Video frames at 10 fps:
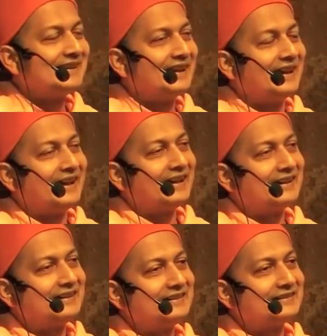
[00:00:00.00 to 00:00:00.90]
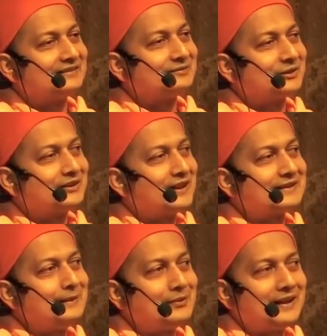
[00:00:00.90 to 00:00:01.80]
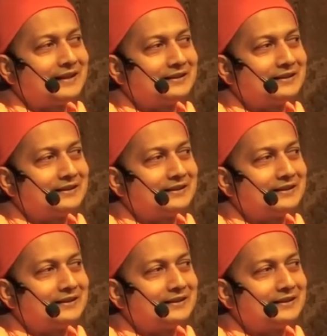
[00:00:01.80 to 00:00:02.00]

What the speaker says: And that seems like